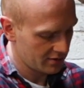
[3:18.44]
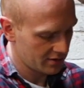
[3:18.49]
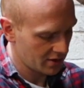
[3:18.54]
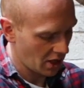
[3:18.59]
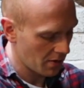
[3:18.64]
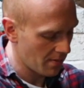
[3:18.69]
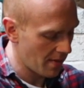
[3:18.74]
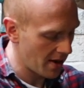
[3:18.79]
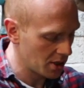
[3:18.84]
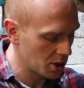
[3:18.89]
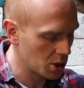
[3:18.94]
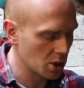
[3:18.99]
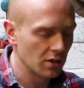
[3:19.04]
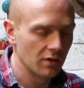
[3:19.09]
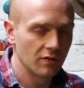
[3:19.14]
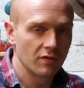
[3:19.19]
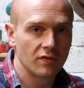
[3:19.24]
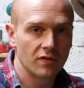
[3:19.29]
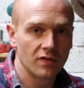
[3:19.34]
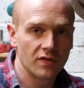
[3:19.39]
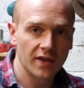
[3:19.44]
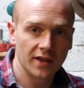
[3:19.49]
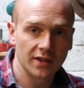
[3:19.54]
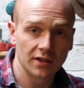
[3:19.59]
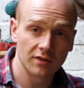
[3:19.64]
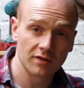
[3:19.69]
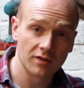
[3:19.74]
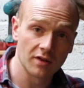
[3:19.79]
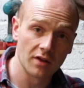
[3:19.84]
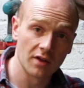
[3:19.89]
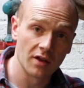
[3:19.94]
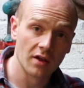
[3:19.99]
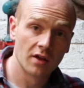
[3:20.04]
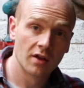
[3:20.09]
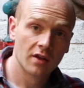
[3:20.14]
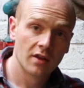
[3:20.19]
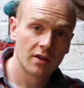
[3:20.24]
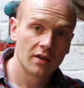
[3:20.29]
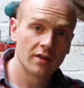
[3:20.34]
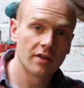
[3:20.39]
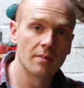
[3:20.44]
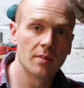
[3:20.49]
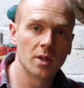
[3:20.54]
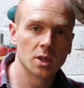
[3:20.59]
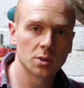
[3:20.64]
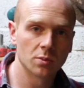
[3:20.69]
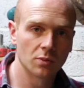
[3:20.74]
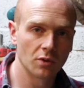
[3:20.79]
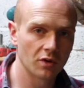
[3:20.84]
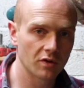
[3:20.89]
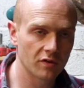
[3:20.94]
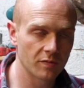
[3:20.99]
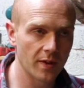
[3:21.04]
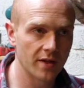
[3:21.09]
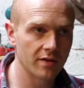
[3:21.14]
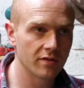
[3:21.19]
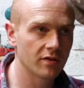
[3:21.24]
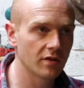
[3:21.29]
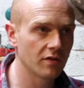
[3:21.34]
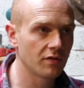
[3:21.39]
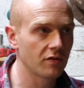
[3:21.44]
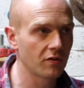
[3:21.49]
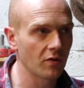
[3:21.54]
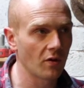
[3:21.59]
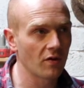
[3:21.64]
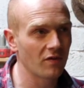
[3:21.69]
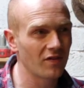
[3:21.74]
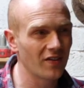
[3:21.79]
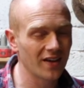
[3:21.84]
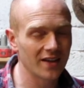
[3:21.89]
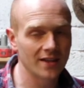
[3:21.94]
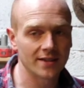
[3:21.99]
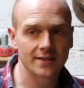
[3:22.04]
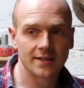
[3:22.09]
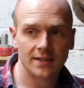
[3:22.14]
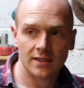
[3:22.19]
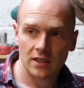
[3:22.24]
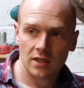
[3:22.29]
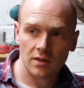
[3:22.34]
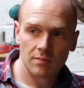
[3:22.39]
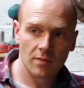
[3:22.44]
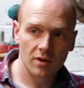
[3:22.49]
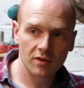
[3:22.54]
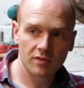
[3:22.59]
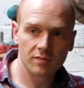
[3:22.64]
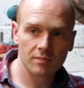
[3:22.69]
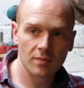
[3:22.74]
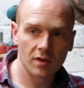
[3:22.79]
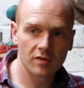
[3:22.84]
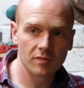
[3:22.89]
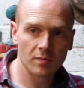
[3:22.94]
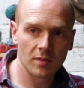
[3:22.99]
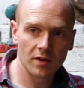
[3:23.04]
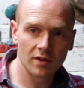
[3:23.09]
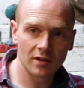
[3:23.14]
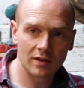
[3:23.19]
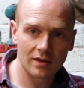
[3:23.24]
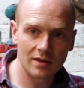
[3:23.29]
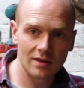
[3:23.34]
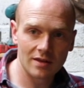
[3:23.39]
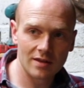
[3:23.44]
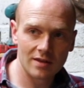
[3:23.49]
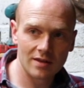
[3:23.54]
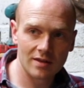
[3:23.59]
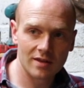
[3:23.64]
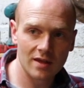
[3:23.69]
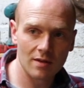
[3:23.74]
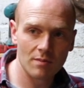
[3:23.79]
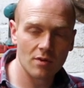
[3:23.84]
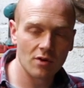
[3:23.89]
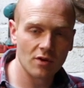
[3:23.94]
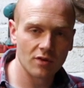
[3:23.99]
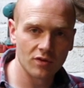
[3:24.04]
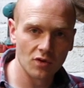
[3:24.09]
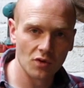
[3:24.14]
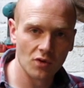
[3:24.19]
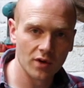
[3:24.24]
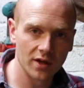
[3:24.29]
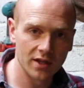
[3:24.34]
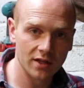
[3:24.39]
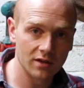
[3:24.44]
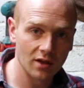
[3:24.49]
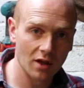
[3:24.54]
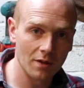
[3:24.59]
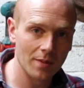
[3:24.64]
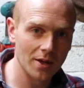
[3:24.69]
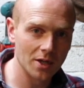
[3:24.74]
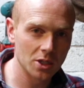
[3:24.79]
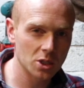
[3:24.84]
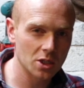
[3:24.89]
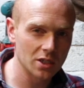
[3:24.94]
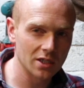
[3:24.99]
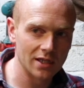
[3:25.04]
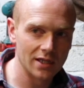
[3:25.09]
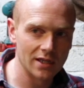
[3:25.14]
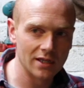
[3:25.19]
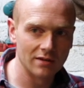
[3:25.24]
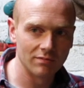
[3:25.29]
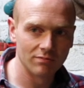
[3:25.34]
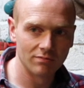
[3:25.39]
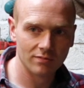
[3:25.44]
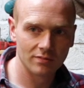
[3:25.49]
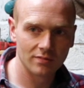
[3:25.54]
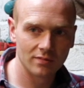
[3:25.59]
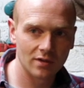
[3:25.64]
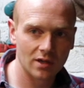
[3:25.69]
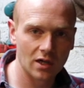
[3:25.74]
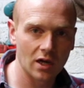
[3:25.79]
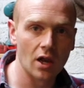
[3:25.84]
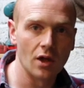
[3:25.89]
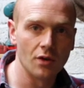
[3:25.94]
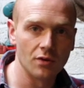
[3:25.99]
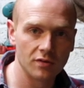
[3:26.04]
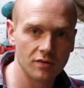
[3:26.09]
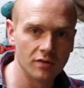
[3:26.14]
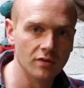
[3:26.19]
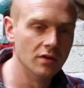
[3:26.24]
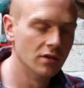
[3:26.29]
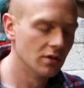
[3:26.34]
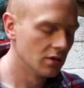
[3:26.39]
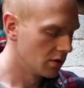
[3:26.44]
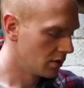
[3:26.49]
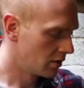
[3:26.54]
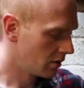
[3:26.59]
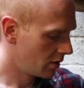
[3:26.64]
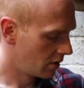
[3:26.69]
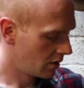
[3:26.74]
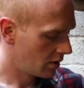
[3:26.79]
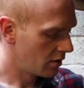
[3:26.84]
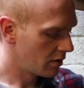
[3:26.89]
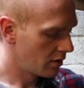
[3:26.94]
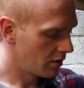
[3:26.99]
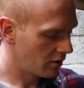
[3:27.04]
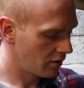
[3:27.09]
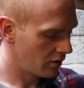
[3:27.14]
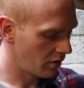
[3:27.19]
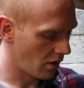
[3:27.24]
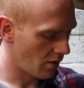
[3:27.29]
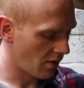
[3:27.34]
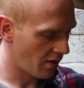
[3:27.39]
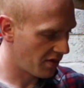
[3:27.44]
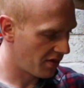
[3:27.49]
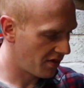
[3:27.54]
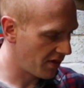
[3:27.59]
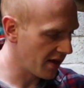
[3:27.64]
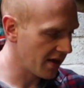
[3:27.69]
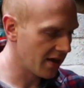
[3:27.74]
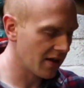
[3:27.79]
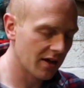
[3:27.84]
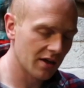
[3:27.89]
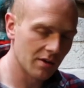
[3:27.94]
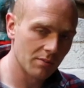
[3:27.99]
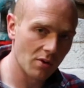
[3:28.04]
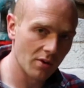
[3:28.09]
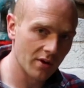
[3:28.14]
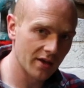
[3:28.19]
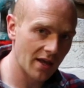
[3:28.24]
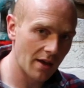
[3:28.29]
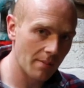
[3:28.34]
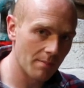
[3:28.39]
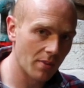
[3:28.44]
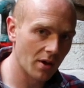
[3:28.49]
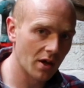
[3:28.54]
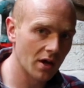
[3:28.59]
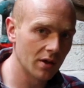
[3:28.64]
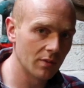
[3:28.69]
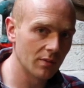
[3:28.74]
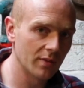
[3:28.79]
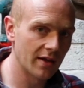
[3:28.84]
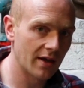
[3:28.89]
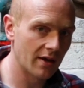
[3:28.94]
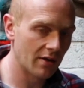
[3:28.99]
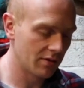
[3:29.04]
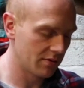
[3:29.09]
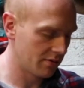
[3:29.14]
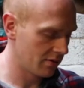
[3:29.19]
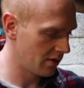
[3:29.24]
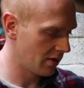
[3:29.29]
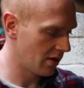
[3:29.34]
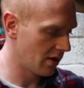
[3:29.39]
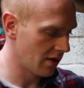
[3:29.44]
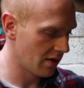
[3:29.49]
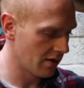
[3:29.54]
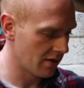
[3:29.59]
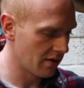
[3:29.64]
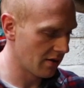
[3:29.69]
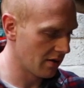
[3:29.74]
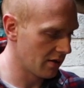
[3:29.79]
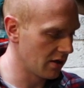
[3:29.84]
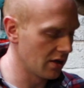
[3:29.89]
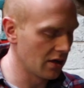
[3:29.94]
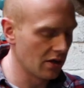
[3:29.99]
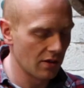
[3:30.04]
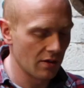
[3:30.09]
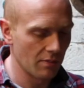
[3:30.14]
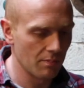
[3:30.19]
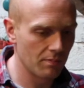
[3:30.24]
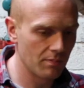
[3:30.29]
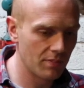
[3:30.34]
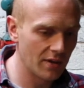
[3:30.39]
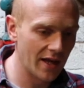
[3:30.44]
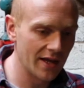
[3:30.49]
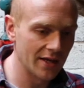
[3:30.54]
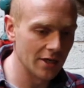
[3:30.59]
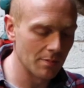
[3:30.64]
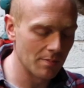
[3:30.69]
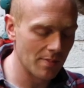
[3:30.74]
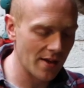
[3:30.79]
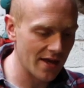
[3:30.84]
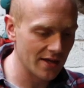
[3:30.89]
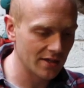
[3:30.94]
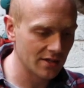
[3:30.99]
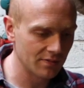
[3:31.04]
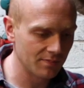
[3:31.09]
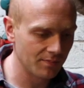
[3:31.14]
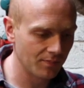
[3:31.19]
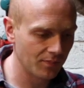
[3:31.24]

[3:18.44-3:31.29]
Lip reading: dimension of thicknesser, they're much more expensive. So I figured most of my timber is already dimensionally close. So I think I can probably get by without the planer bed.